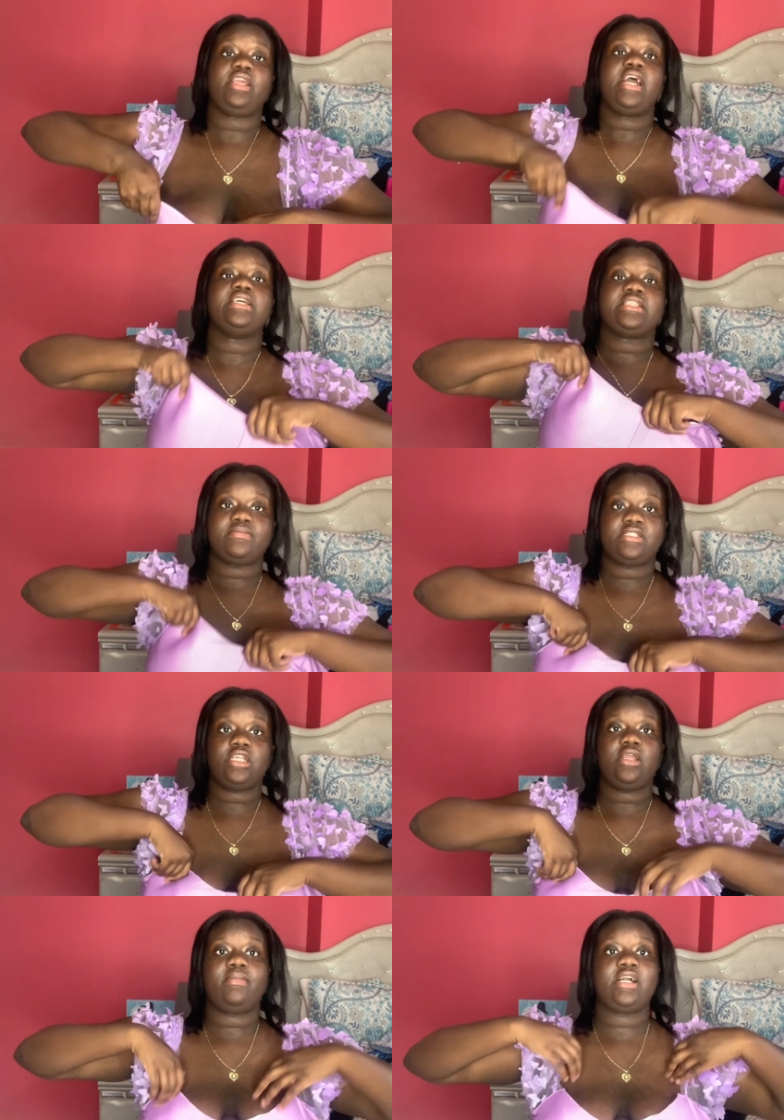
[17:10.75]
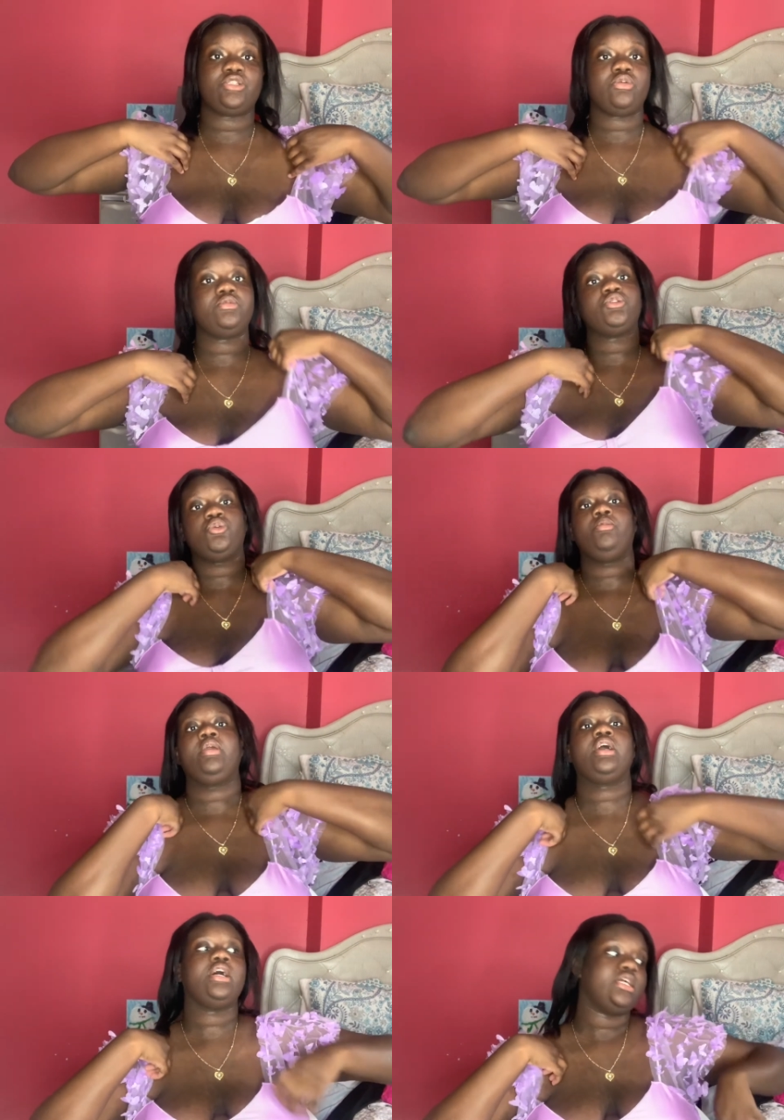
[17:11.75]
Yes, I'm still in my swimsuit
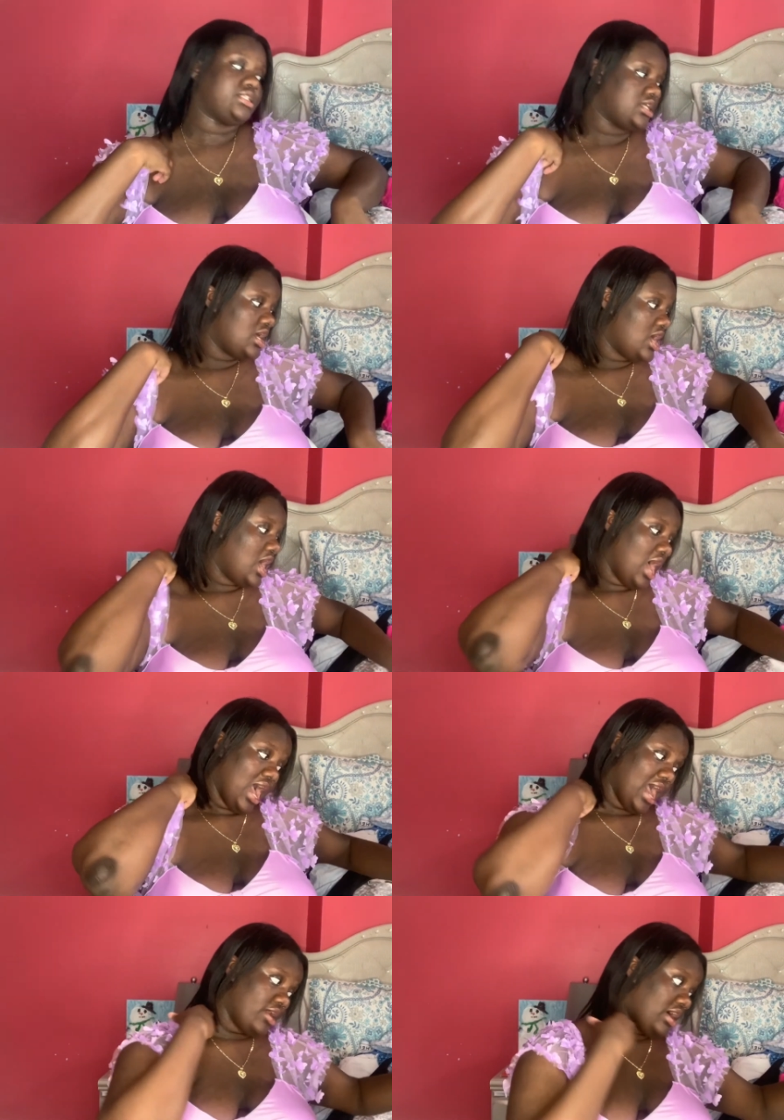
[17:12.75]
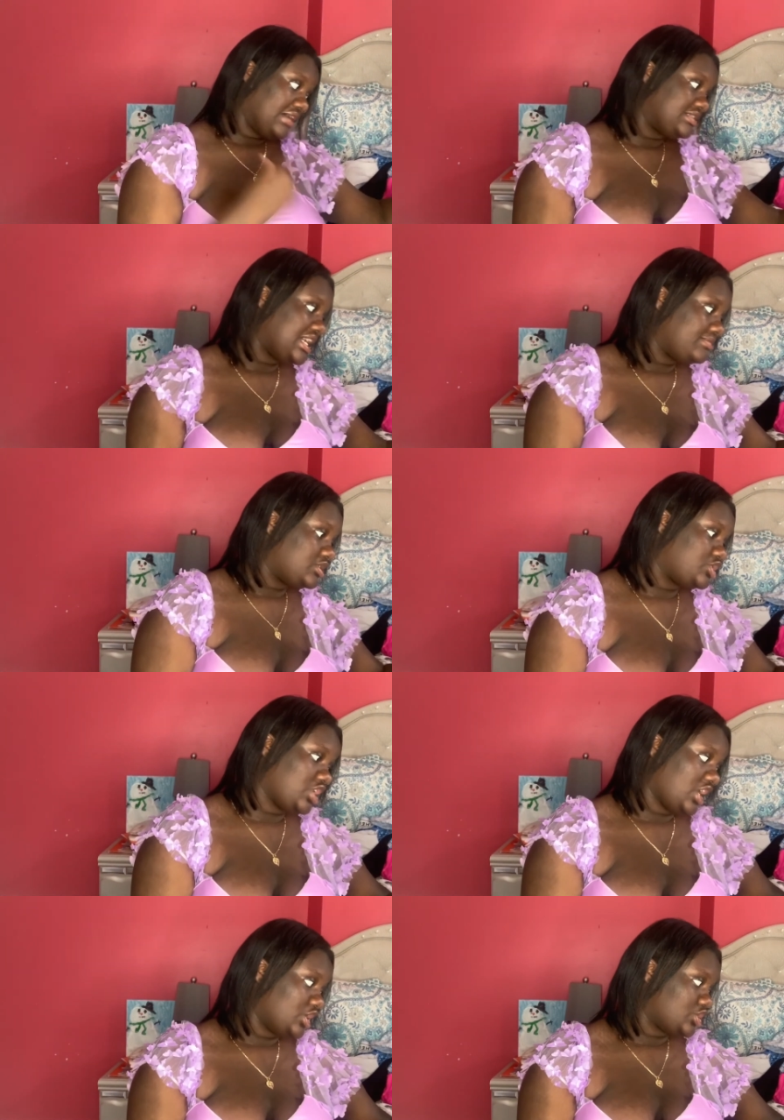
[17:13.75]
because I don't have time to
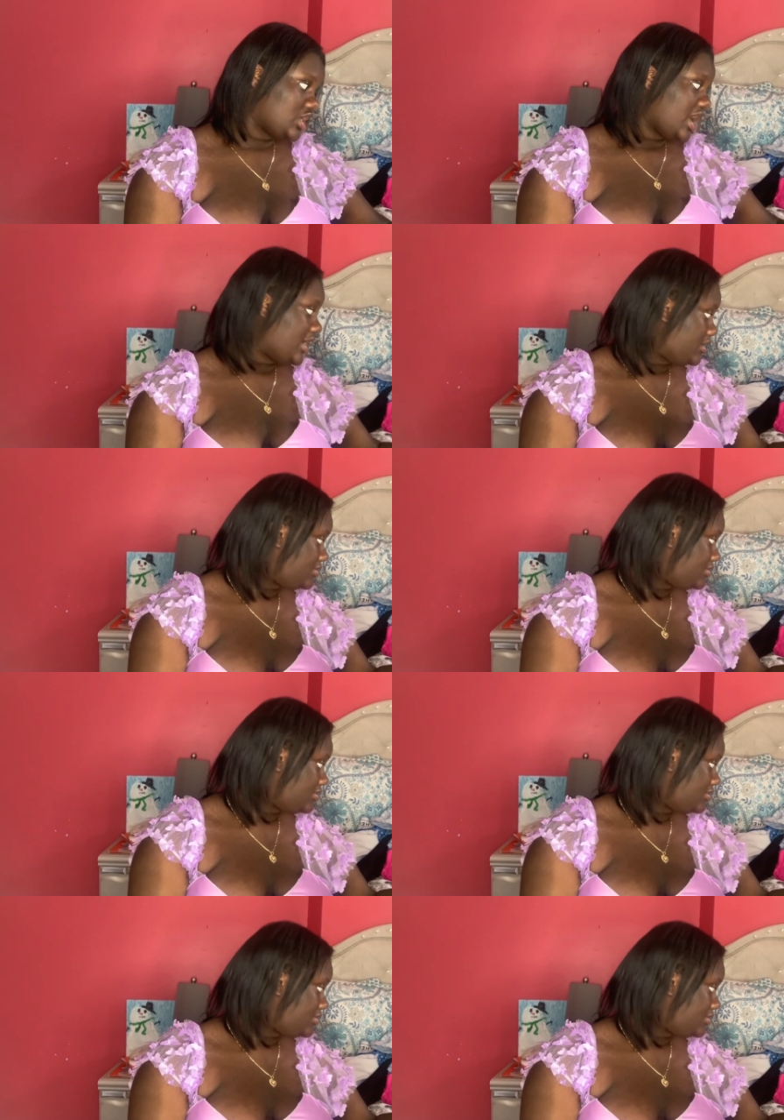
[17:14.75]
change. Like